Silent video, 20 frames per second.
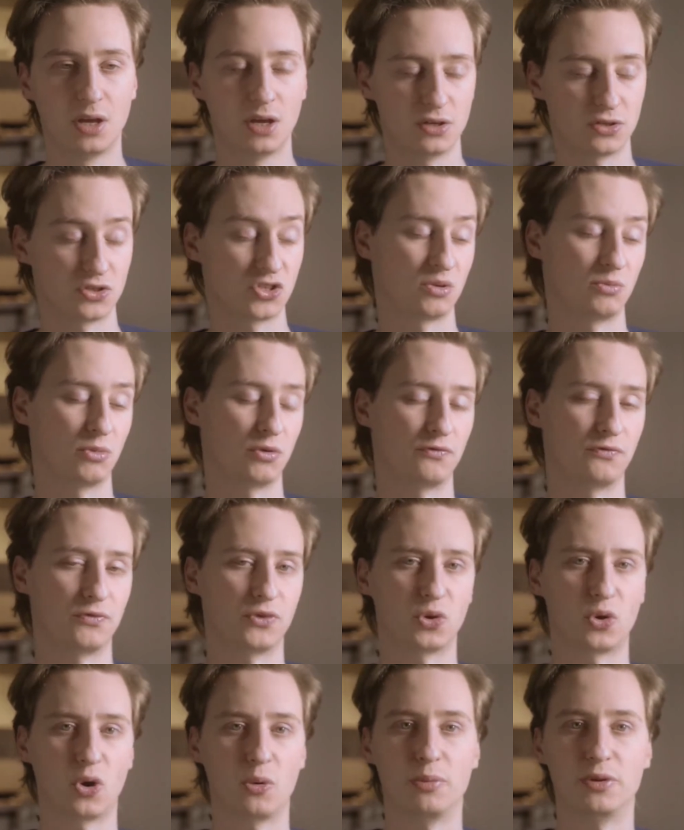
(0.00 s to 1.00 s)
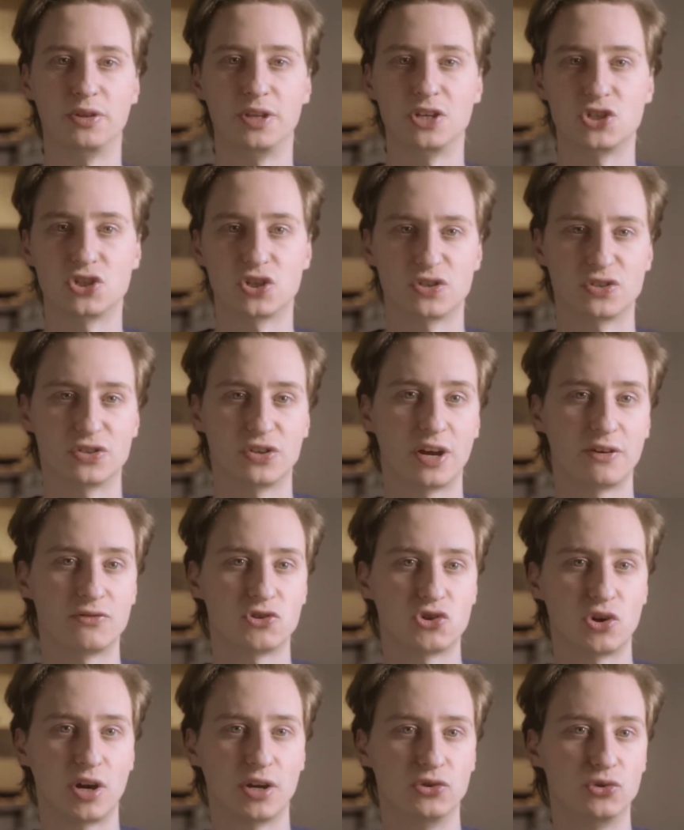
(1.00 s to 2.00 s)
Some of the combinations that I've
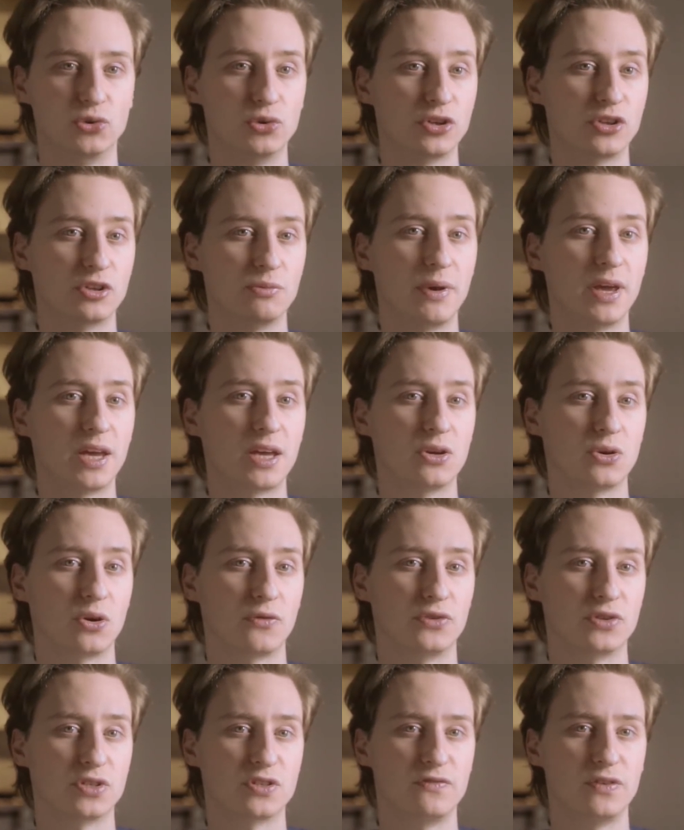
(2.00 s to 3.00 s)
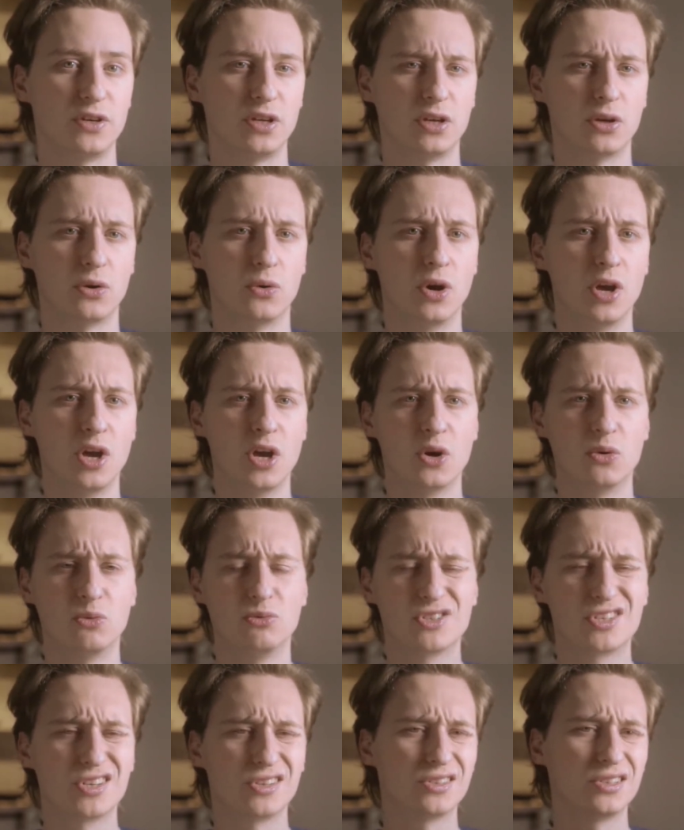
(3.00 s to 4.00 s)
tried during the making of this video
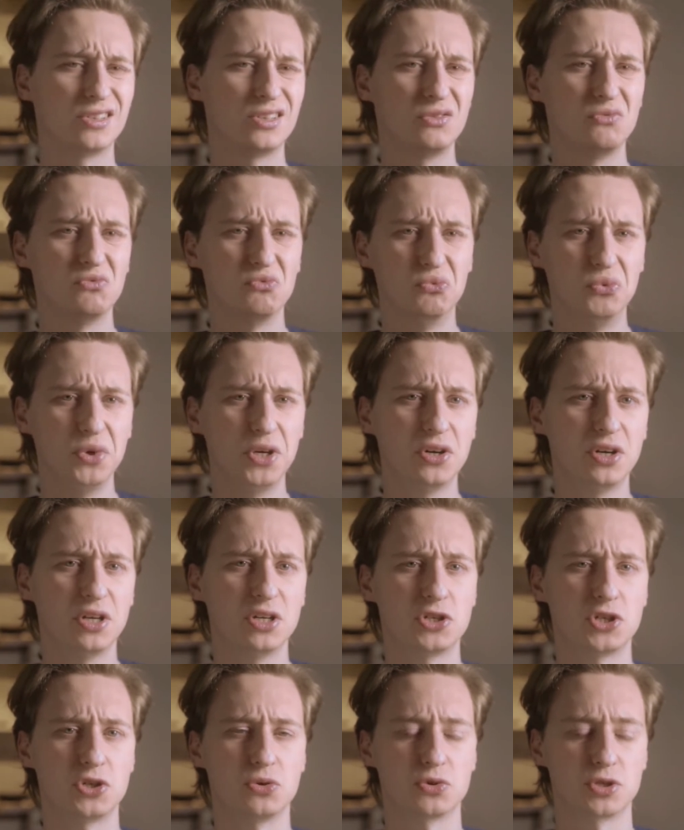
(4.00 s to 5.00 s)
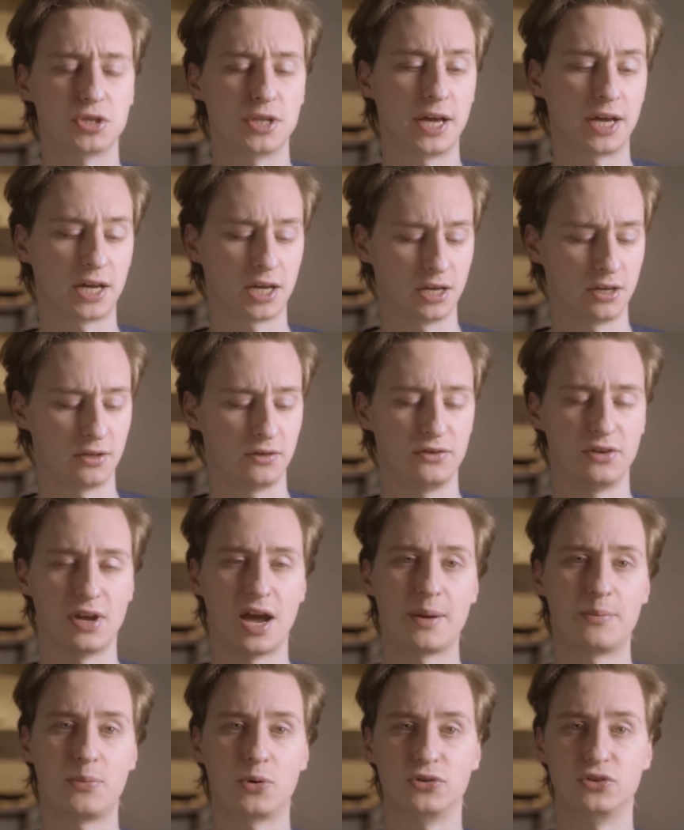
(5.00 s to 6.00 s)
resulted in weird issues like the
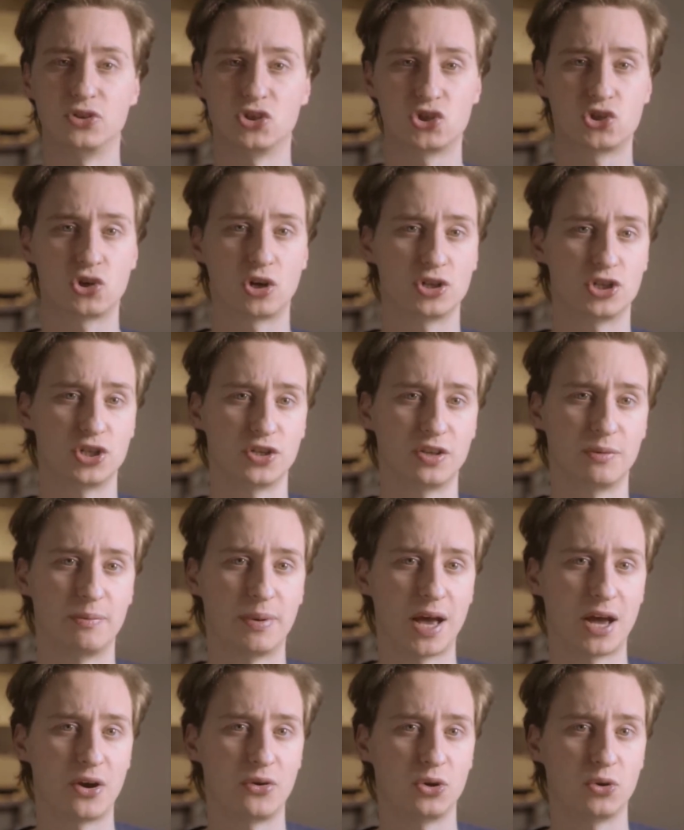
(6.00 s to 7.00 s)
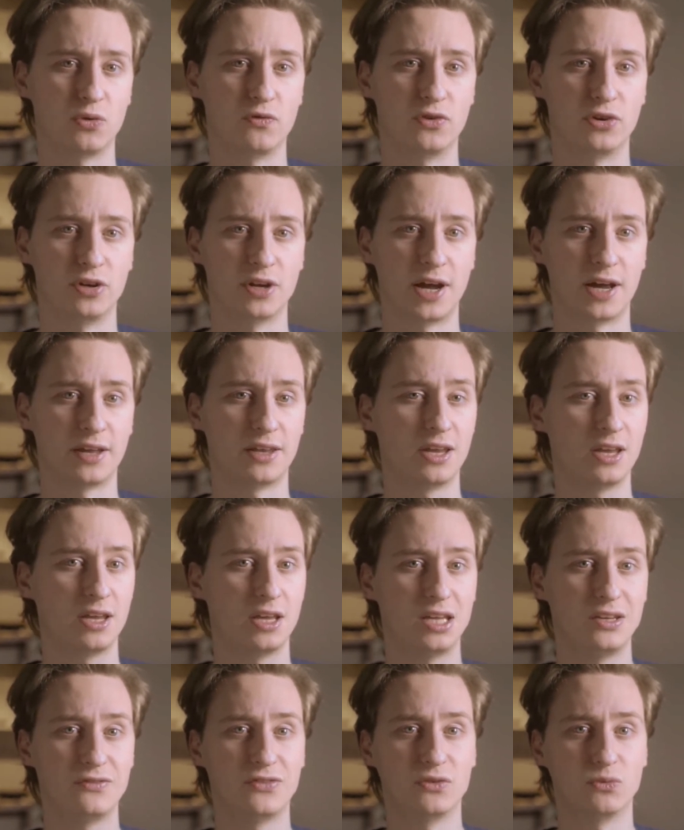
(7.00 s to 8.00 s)
iPod discharging the battery overnight
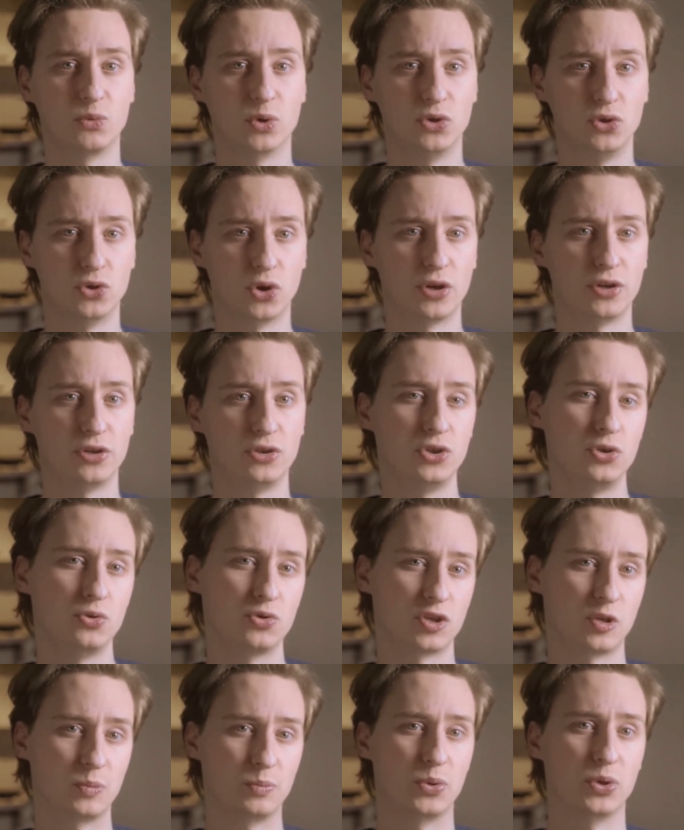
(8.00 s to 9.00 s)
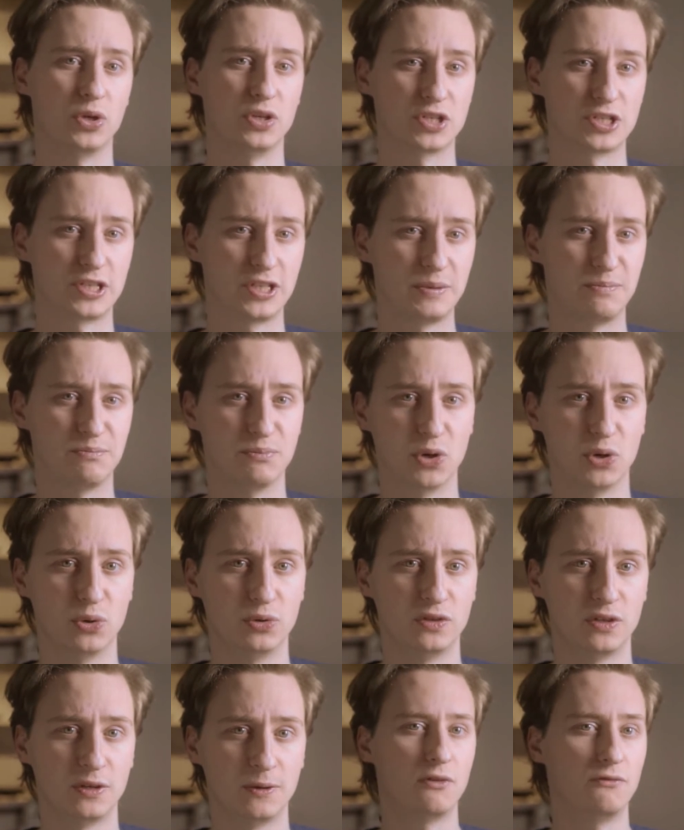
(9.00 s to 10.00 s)
even when not in use and put in sleep
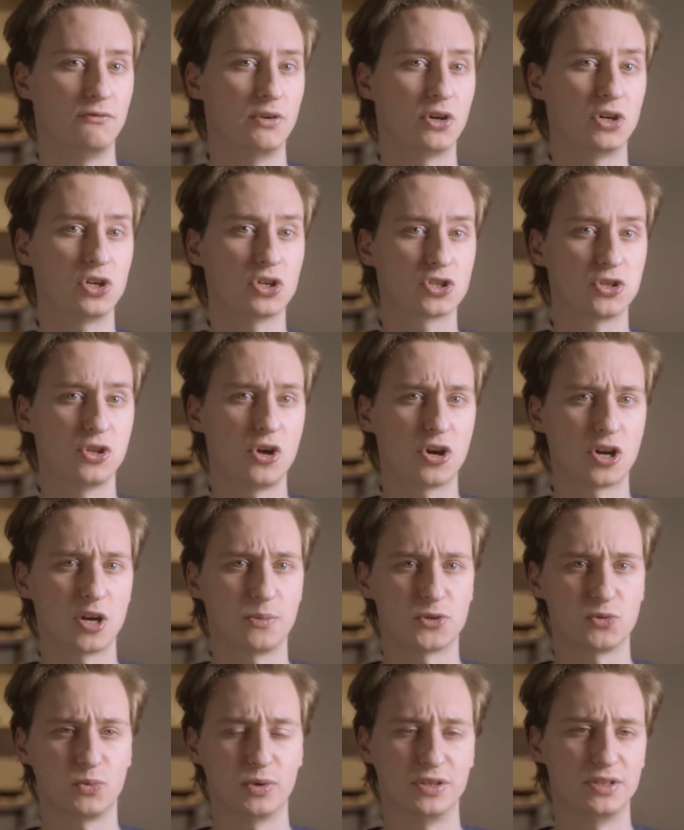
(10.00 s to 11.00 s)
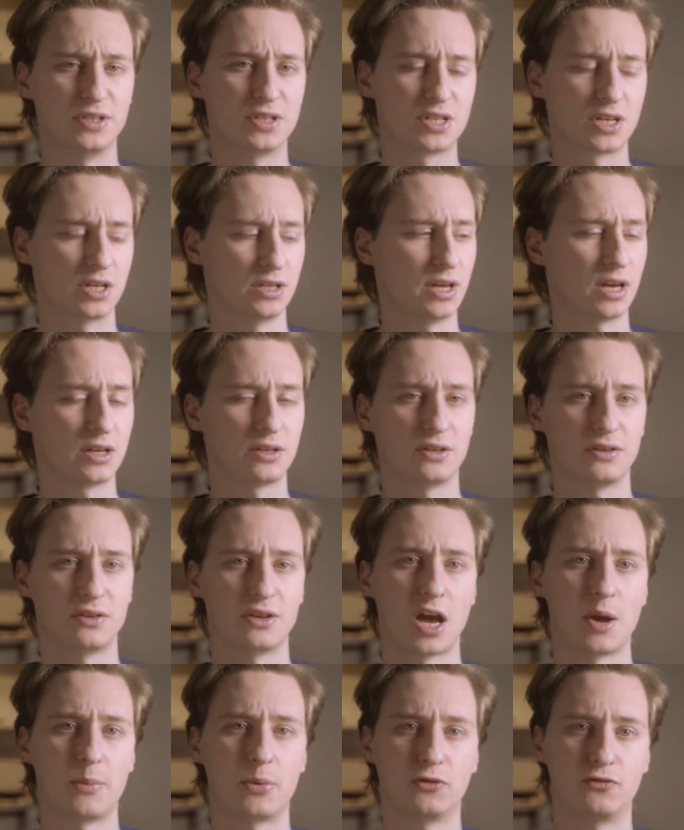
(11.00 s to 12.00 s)
mode, various lockups when disconnecting the
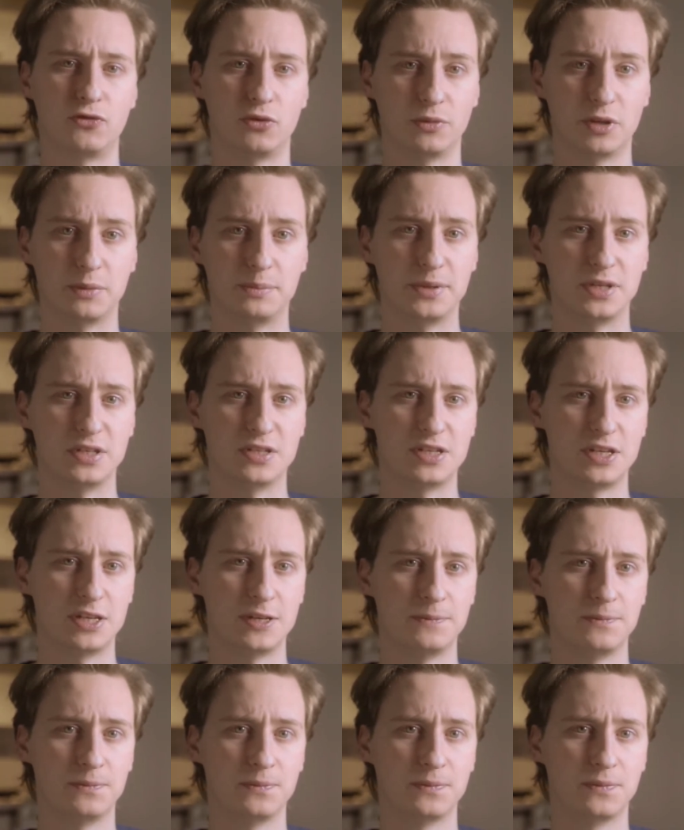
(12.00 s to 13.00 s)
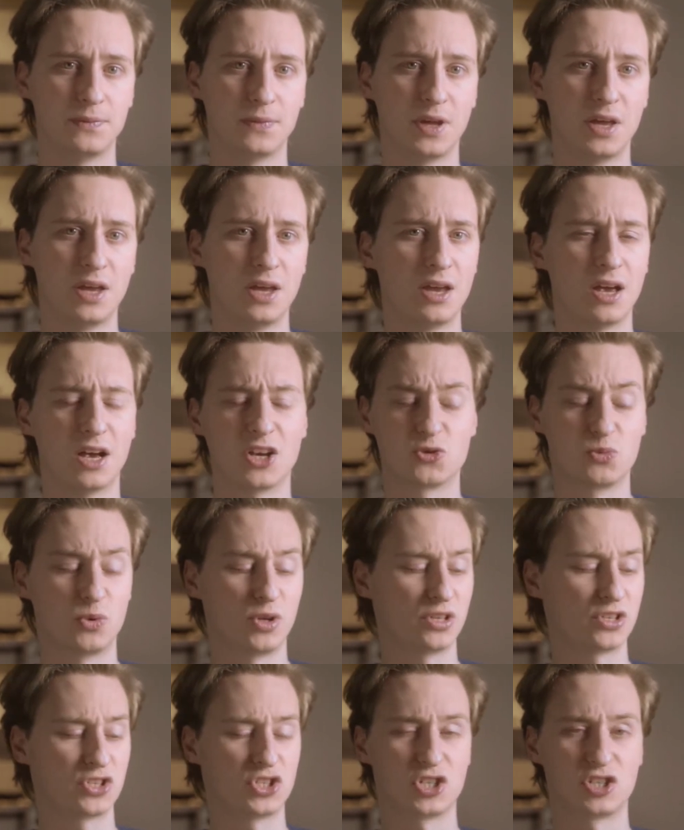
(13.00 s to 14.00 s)
iPod from the P C, as
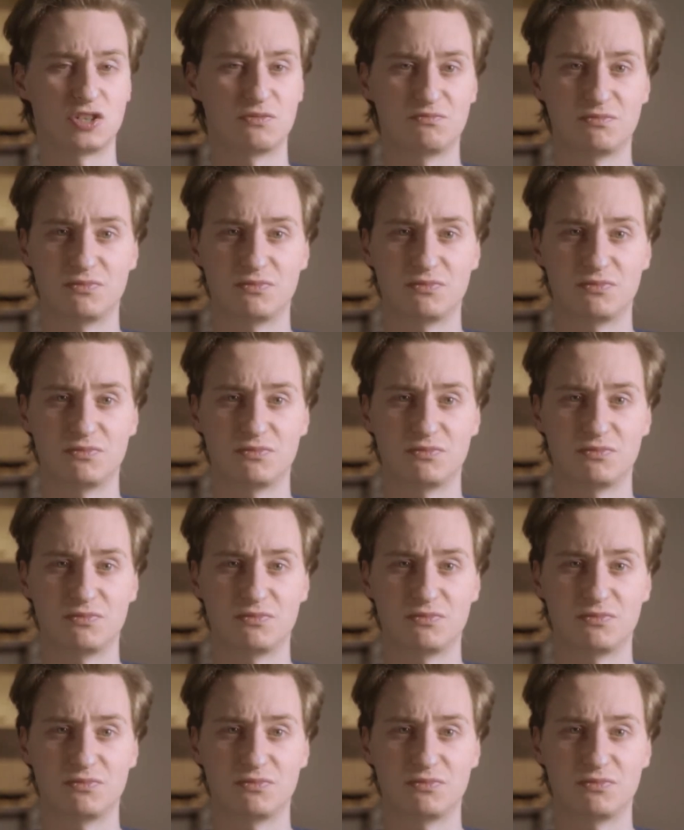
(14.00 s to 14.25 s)
well as just